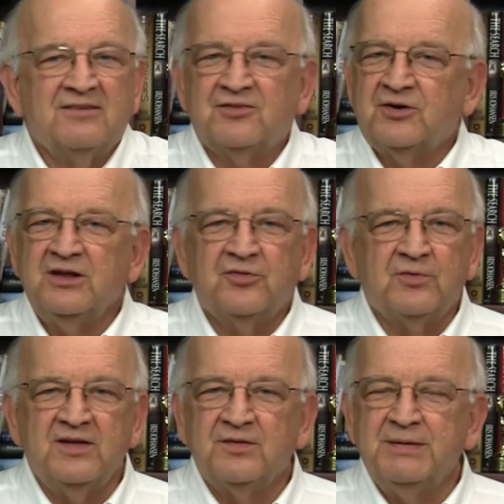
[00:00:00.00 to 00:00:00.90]

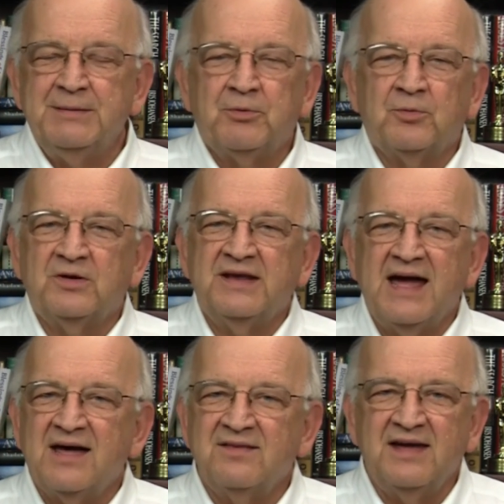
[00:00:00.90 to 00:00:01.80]
33 of the people were
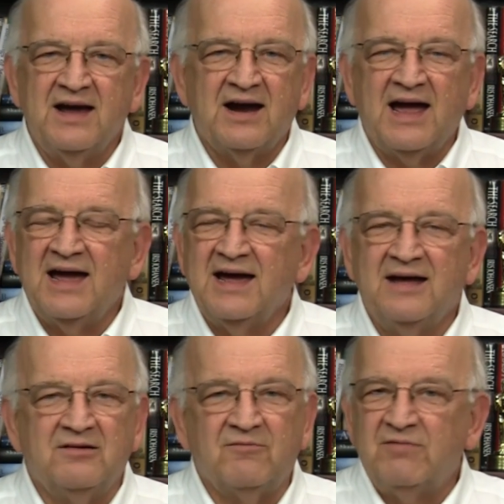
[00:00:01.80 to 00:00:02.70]
down there,
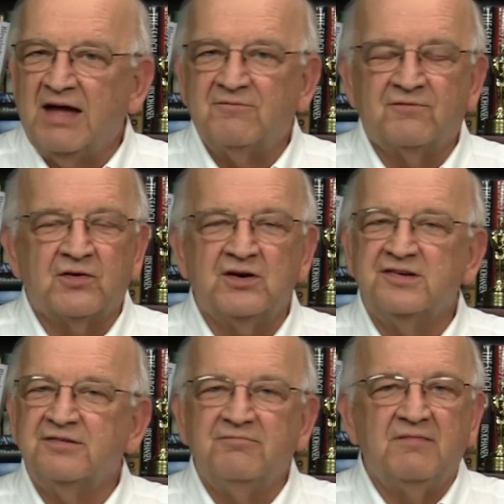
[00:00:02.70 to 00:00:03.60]
and at
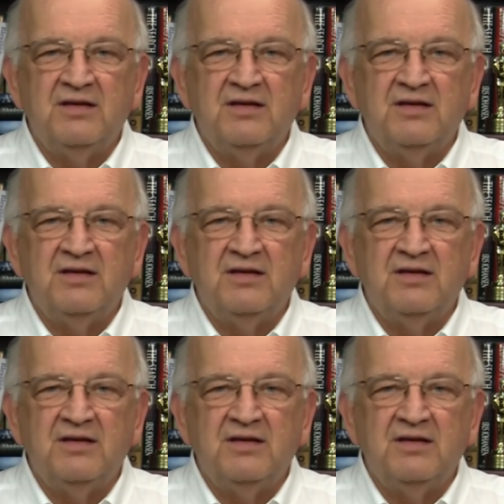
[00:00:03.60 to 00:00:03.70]
first,